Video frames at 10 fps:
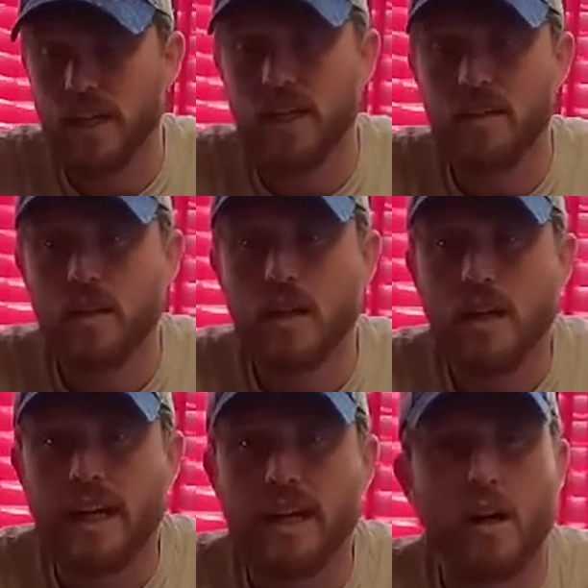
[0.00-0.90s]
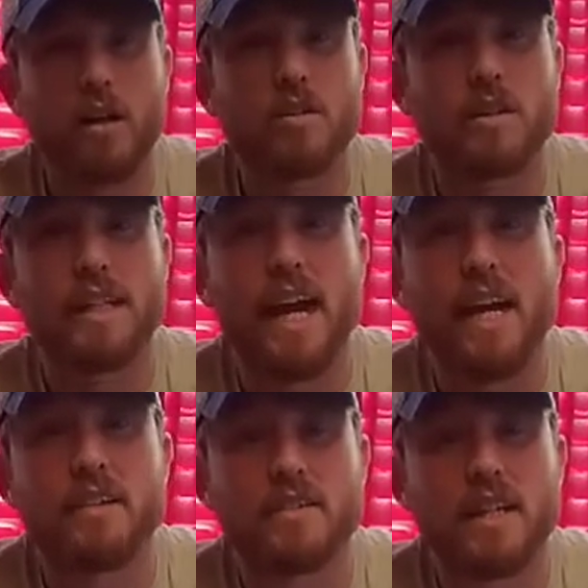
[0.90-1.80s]
that. And honestly, I
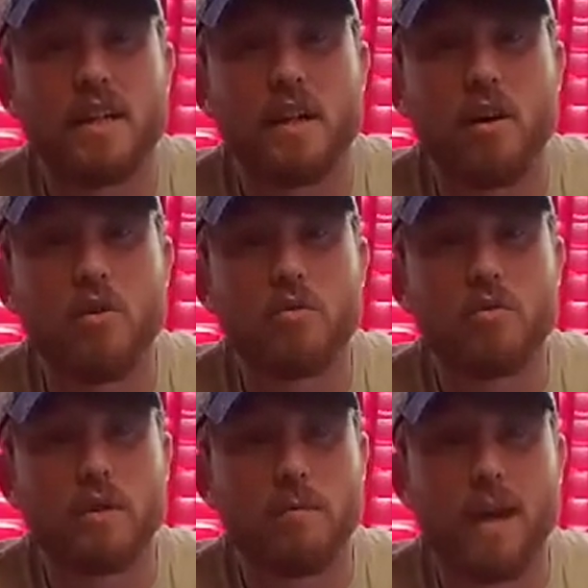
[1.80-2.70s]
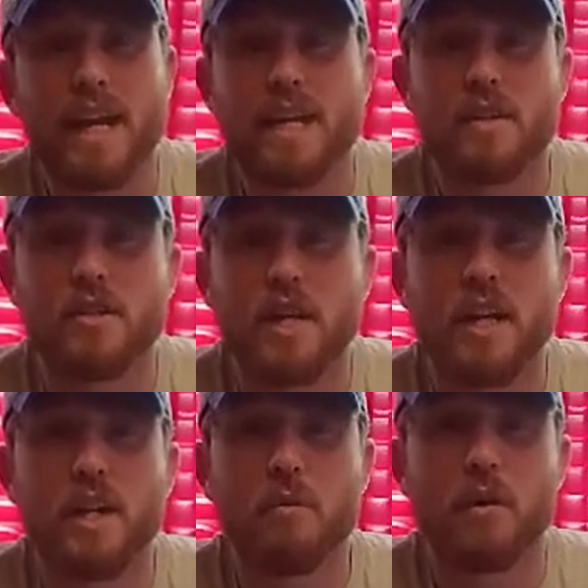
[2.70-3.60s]
had set a goal back in
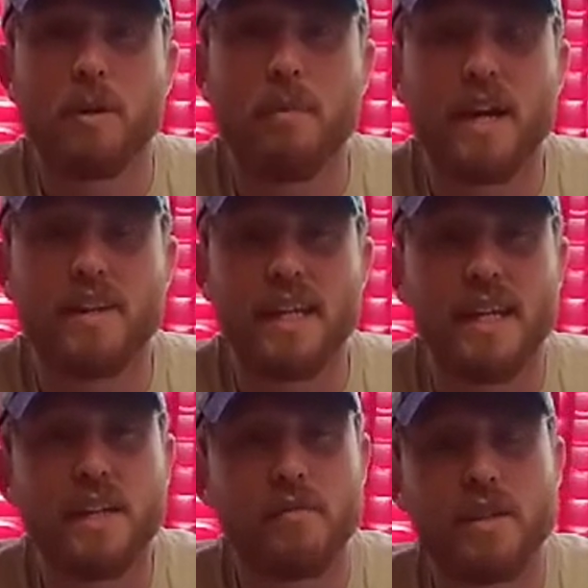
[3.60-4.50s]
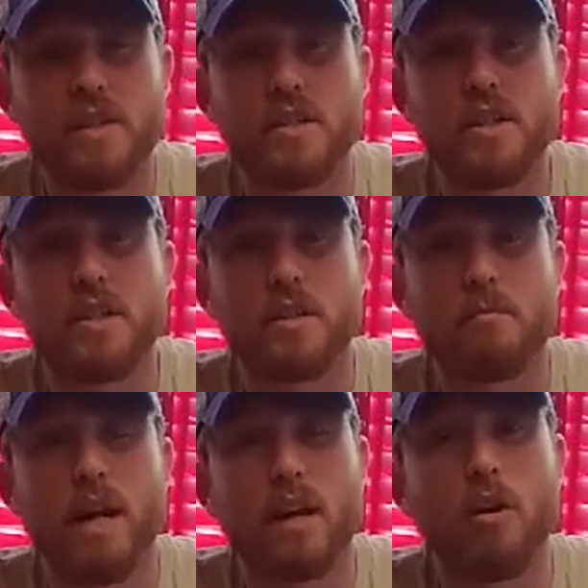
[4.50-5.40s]
January. By the end of this year,
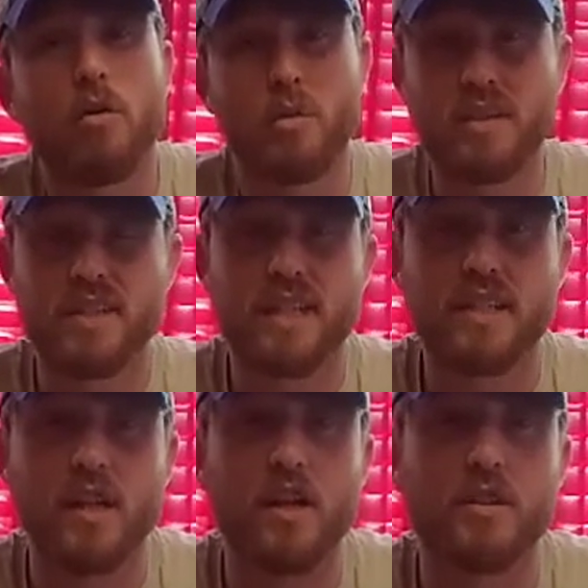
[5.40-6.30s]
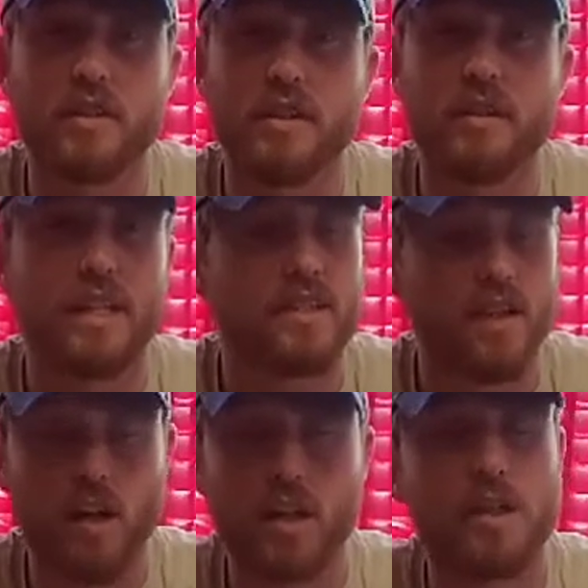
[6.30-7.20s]
my goal was 600. That's
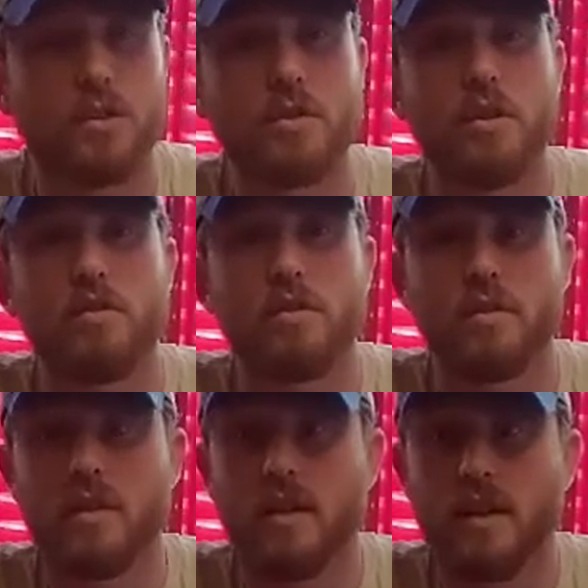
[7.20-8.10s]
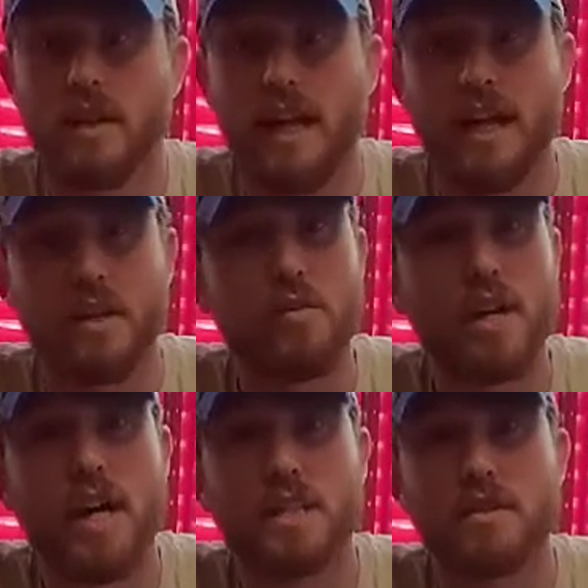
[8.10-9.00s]
the honest truth. And you
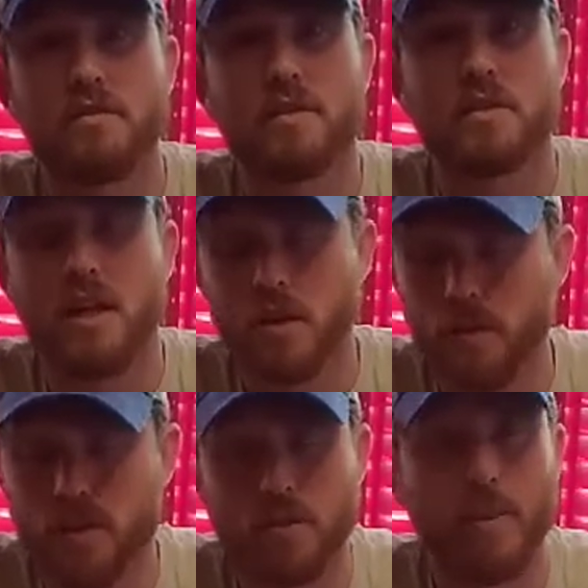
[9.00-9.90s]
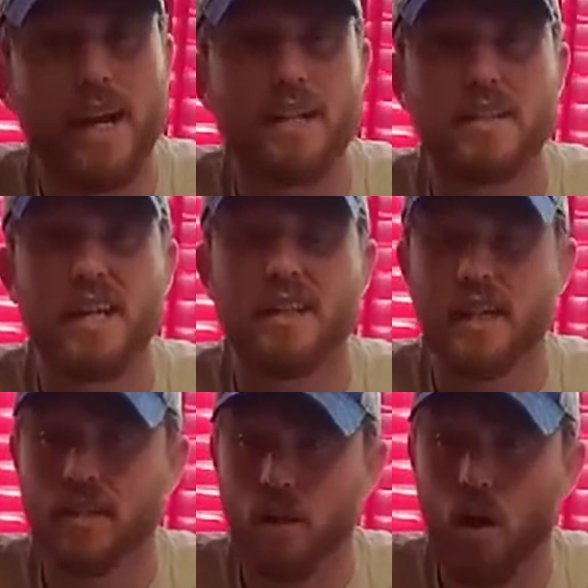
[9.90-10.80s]
guys have helped me surpass that,
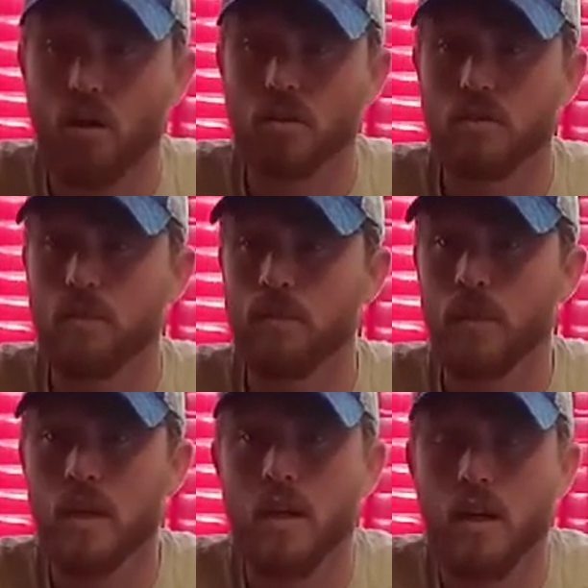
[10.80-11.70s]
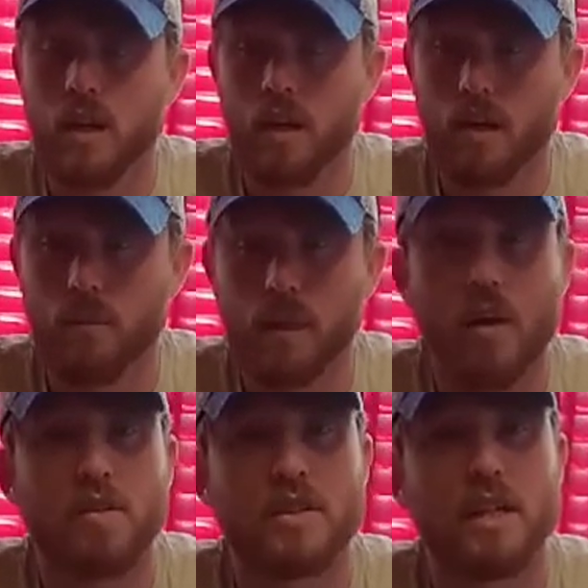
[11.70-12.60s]
and that's awesome. Um, you
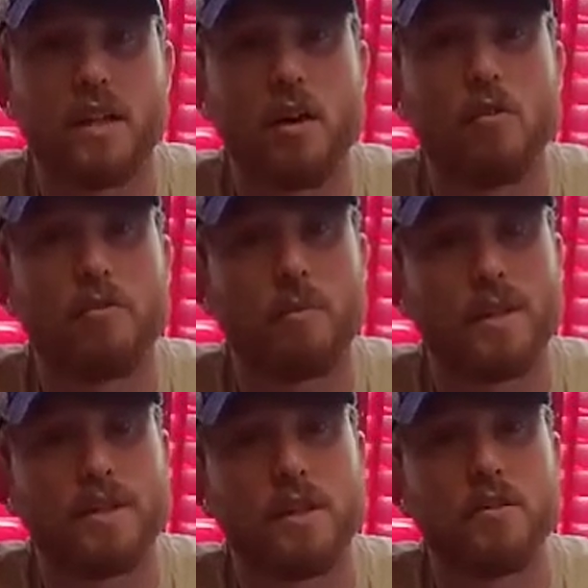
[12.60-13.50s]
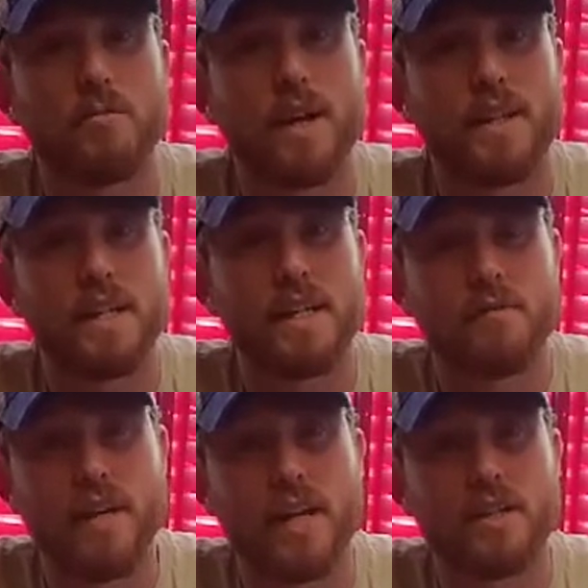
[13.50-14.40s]
know, I'll set a goal for myself by the end
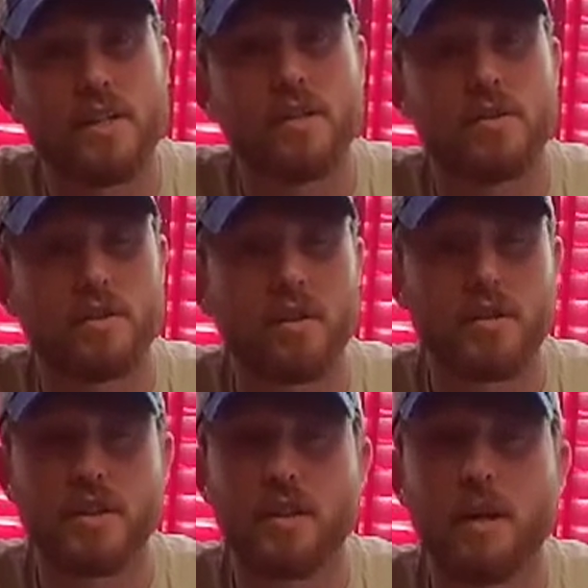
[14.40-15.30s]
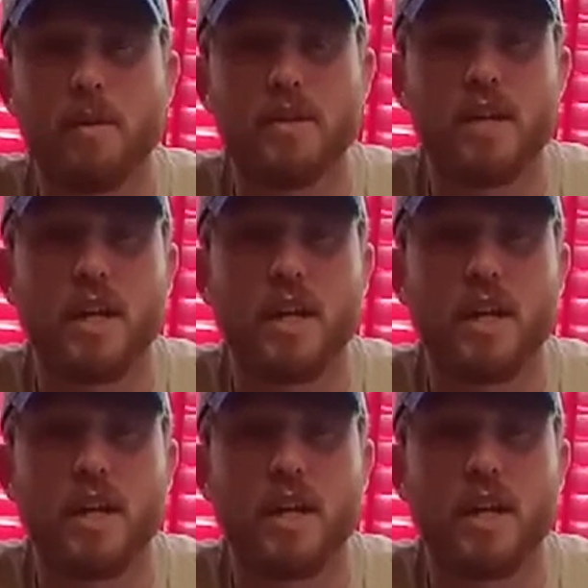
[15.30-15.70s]
of next year, starting this coming